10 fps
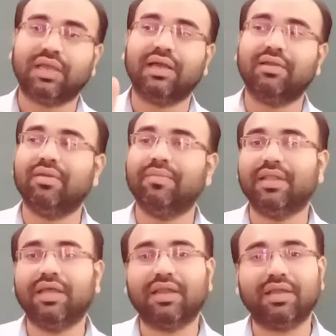angle will be
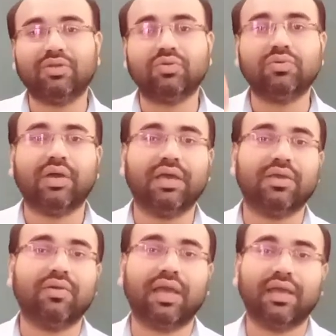there and two
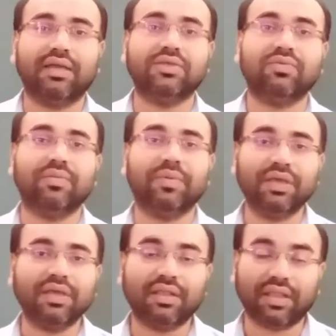acute angles will
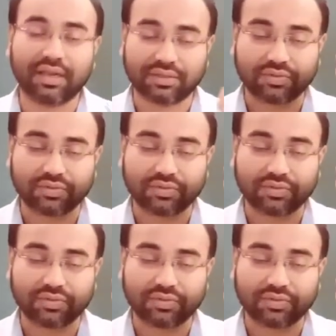be there.